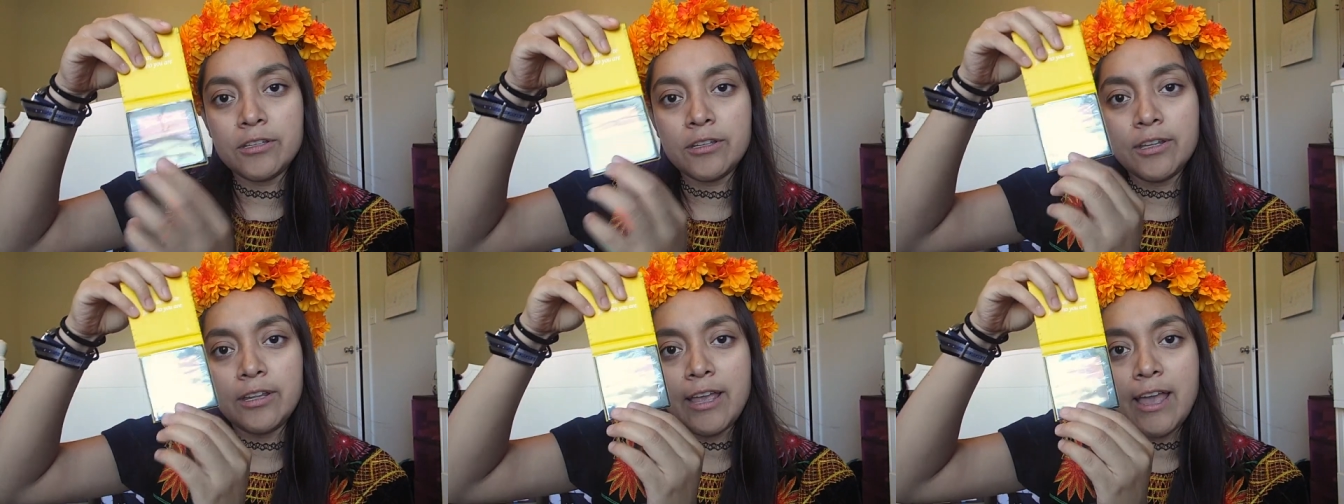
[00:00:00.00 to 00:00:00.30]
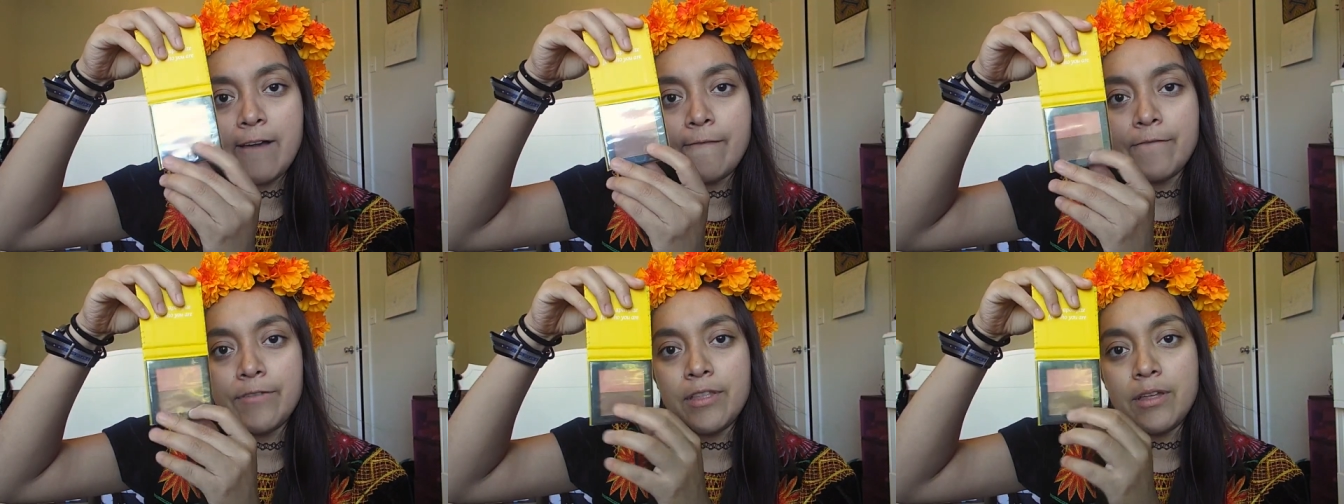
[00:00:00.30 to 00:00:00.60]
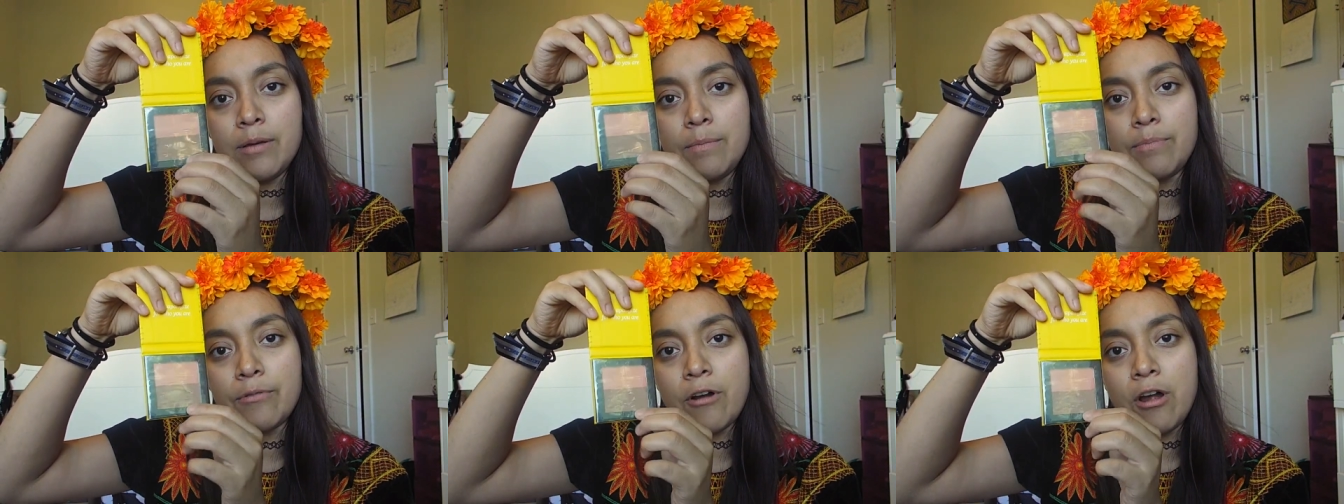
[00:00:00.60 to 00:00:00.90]
so they have
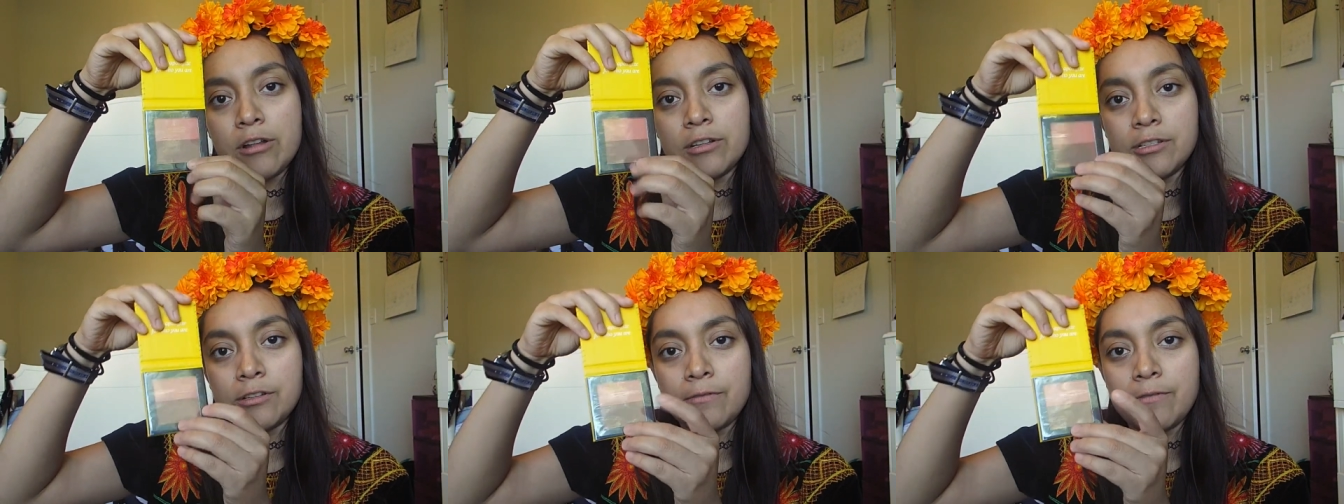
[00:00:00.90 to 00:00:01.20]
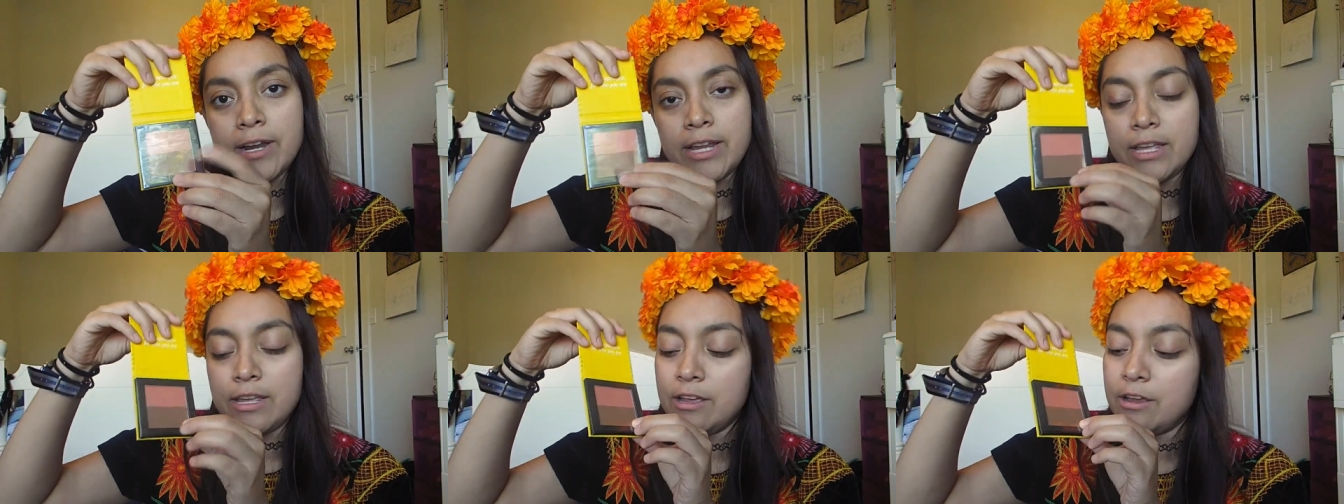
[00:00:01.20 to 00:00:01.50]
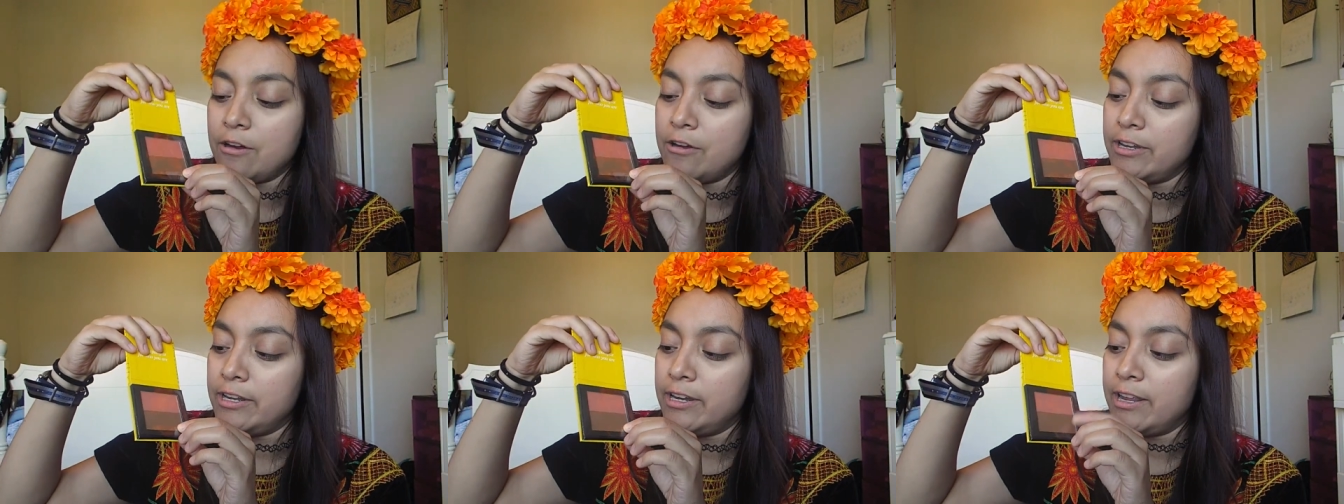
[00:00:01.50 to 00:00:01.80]
the bronzer right
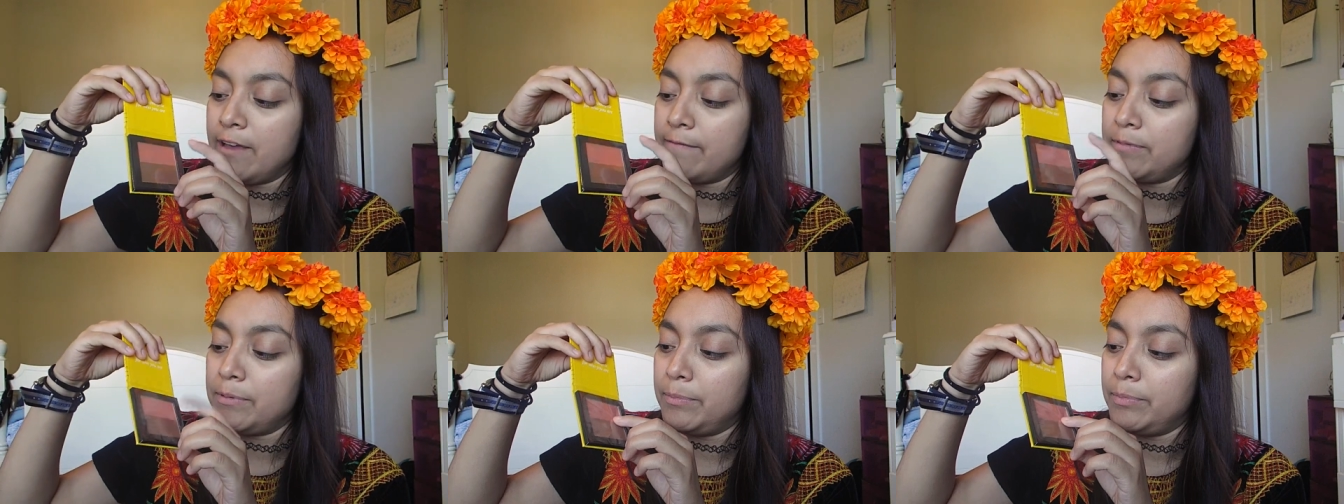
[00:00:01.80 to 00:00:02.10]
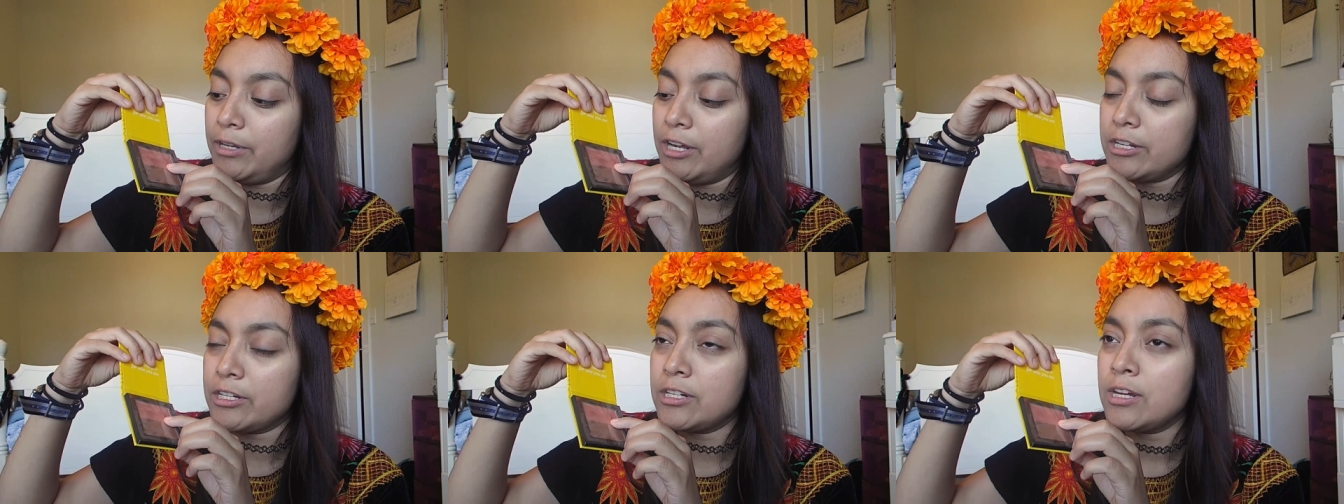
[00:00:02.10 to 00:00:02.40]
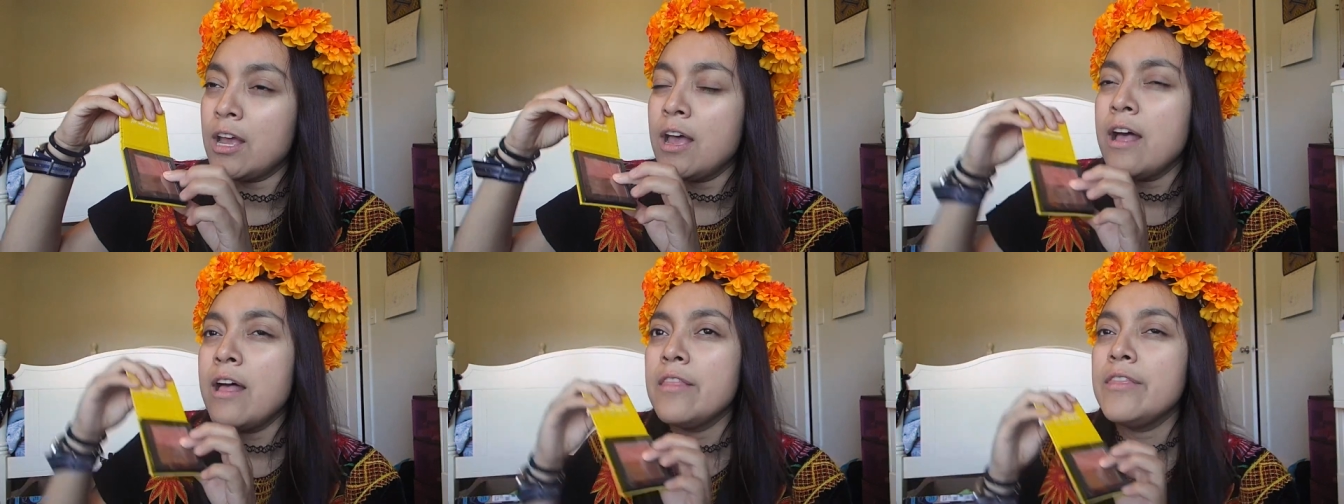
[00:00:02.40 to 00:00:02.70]
here and then you have the blush.
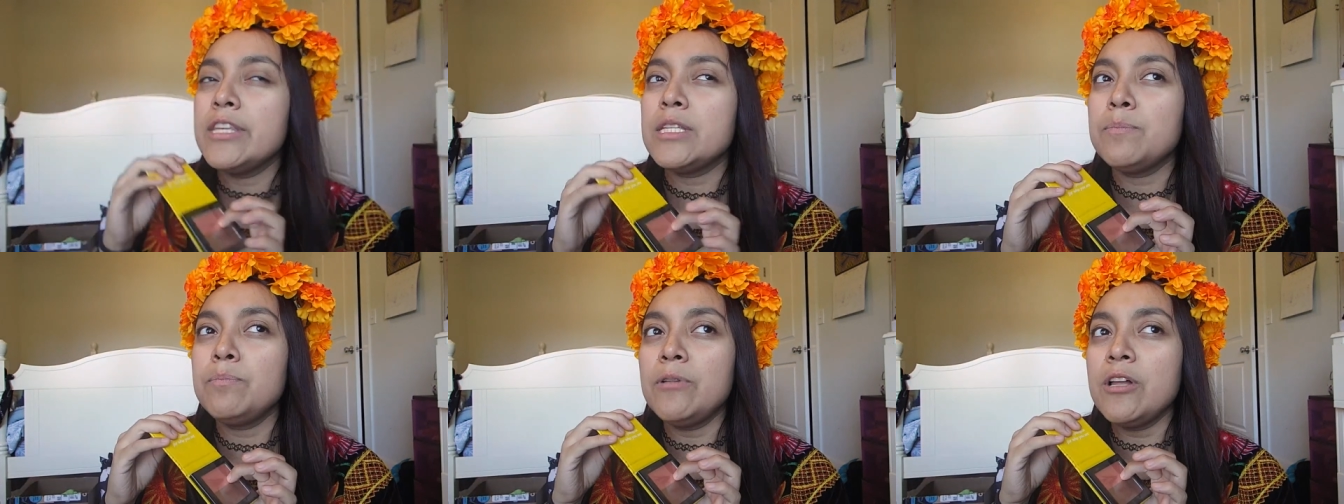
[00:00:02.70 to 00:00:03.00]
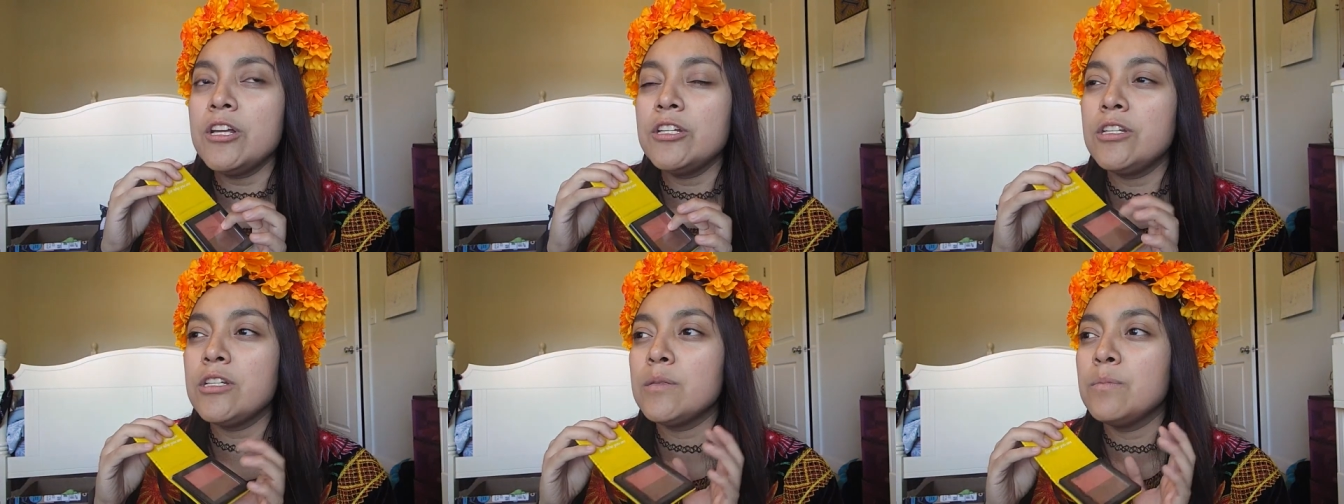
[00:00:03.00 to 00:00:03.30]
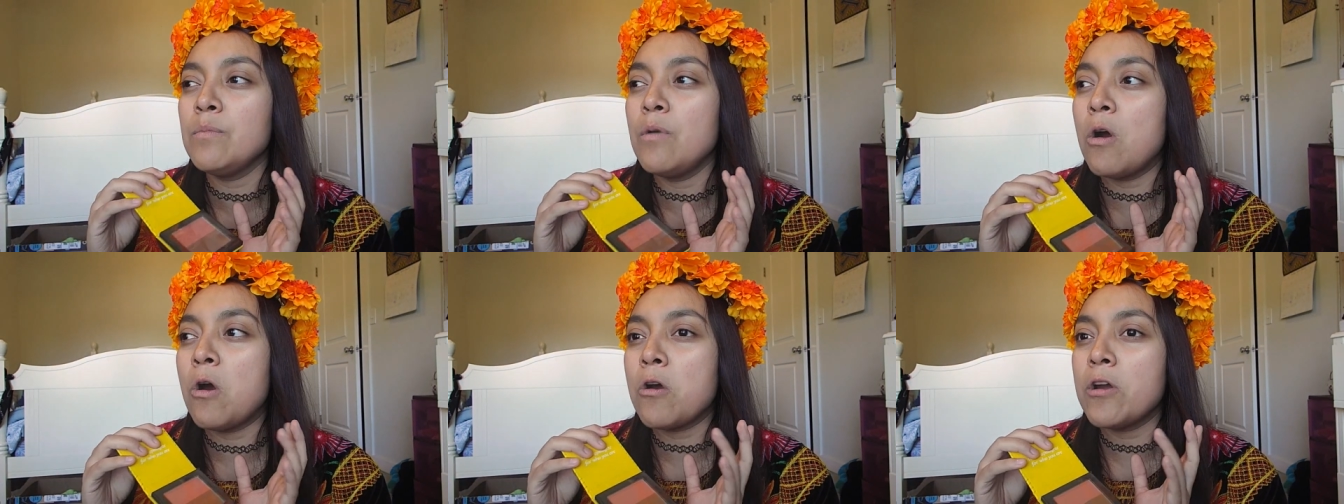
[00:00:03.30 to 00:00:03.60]
This blush
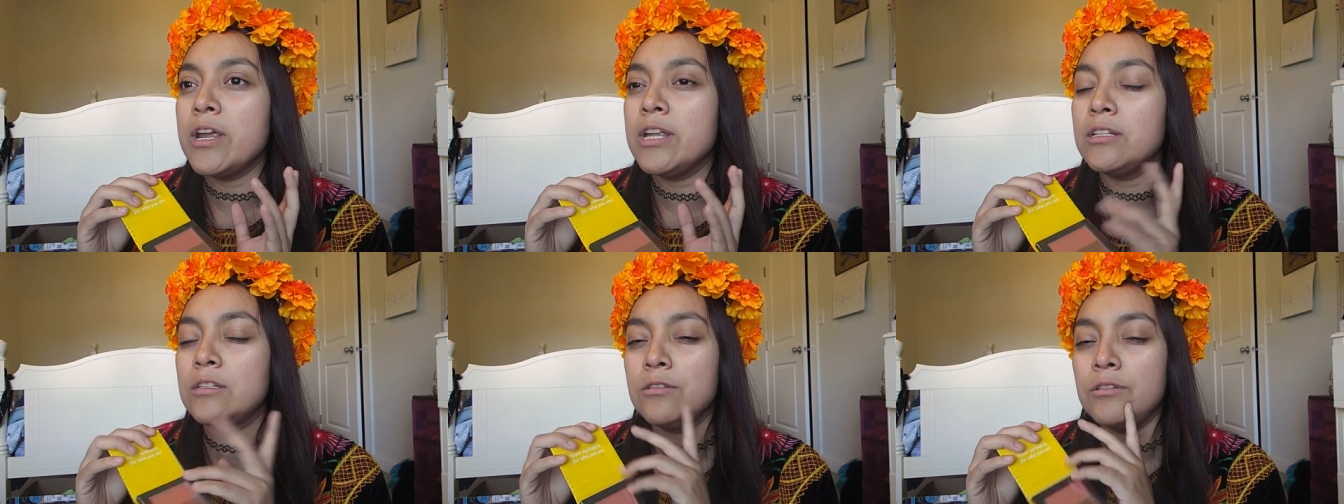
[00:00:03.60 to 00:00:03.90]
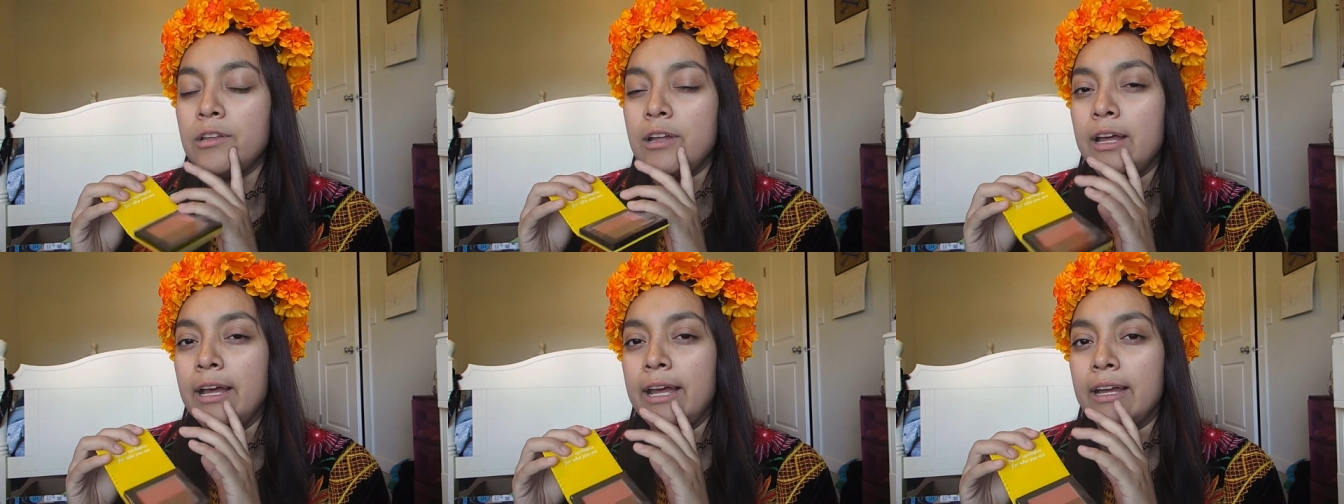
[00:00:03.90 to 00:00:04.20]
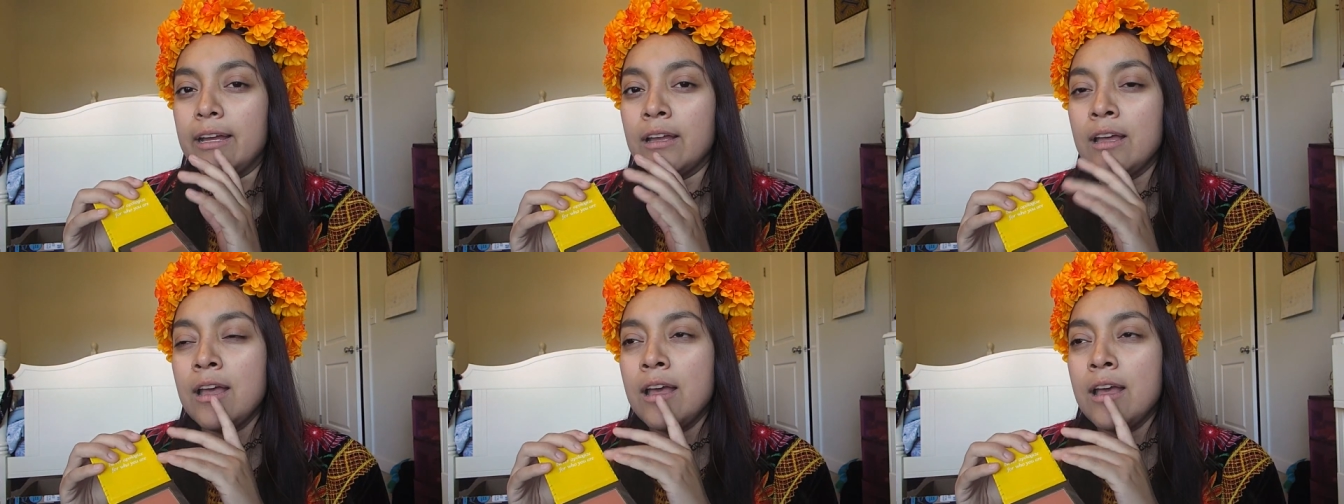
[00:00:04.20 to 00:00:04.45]
is more into the, like